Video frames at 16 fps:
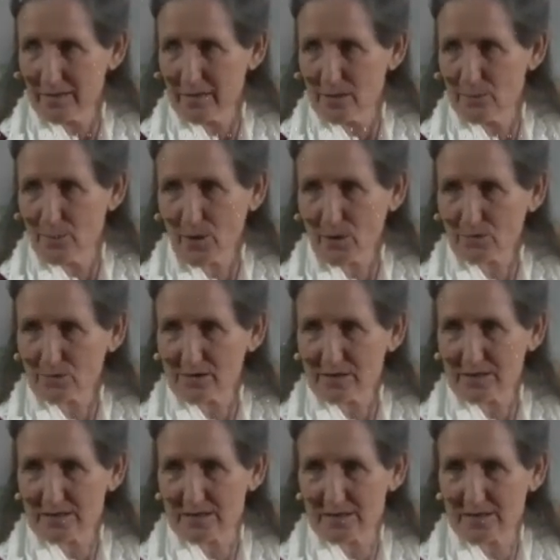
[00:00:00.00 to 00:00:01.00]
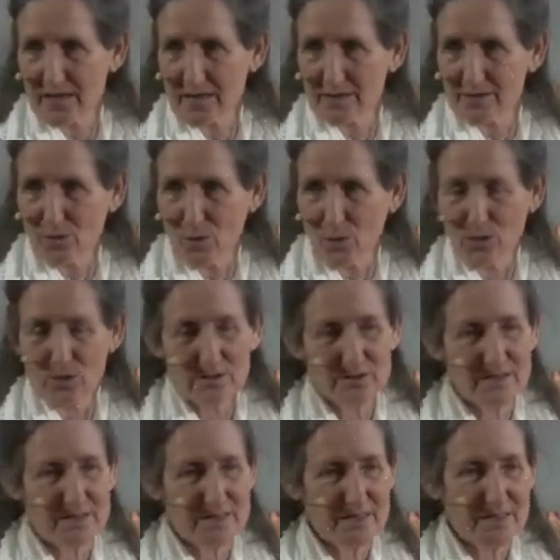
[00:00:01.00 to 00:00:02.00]
Hippocrates said all
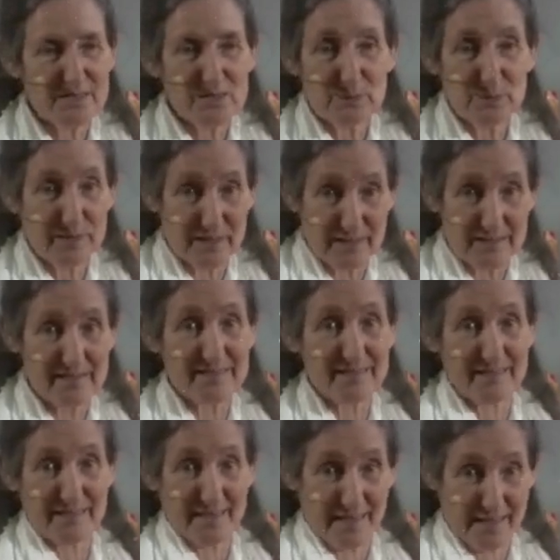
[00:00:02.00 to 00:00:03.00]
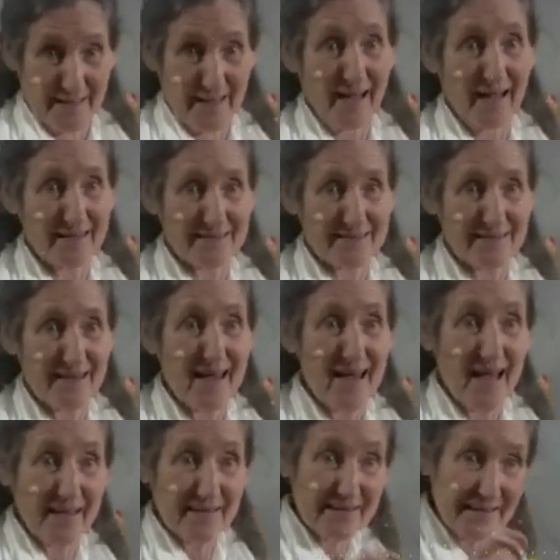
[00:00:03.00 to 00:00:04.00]
disease begins in the gut,
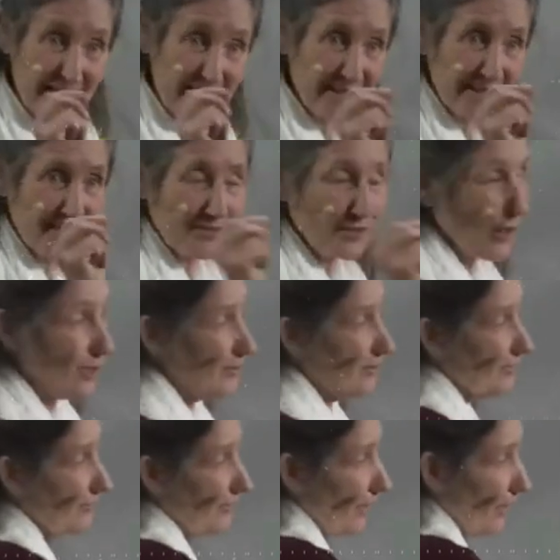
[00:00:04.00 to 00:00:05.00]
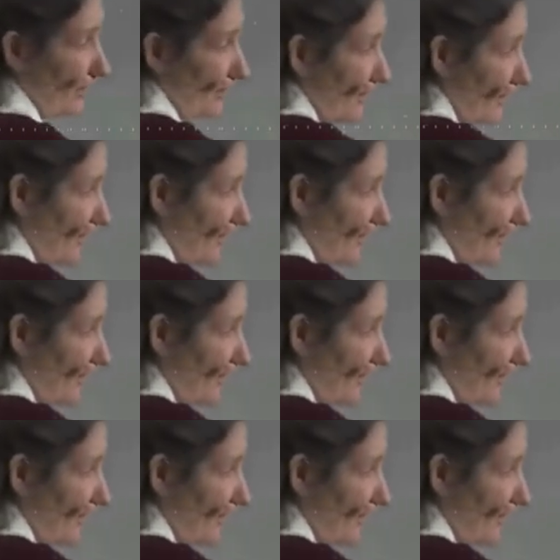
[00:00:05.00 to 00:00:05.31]
and he didn't know the fine